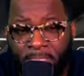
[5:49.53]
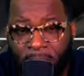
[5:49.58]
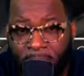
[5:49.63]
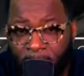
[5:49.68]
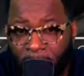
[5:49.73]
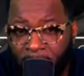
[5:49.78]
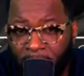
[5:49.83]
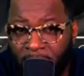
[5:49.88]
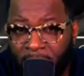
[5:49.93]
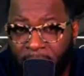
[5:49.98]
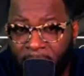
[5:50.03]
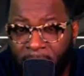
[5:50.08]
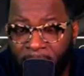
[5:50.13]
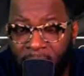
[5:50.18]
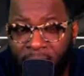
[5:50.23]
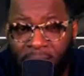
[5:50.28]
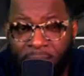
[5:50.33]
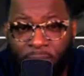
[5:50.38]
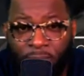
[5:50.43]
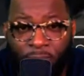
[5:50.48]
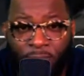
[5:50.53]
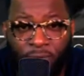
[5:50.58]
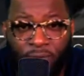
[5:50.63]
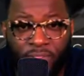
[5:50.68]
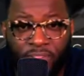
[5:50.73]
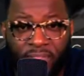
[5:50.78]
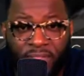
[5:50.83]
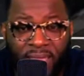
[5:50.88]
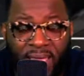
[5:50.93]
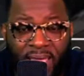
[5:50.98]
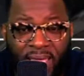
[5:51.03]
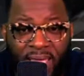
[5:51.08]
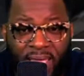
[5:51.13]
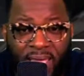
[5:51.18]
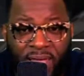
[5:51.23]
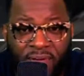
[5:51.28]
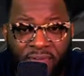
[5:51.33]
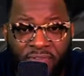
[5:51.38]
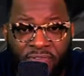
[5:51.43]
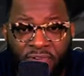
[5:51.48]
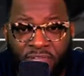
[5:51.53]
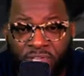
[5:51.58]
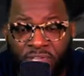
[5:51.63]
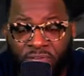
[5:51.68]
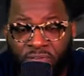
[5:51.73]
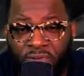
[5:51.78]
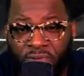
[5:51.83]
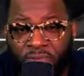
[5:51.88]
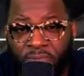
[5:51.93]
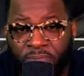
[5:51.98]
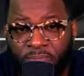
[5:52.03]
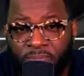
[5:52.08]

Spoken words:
My word that I have for you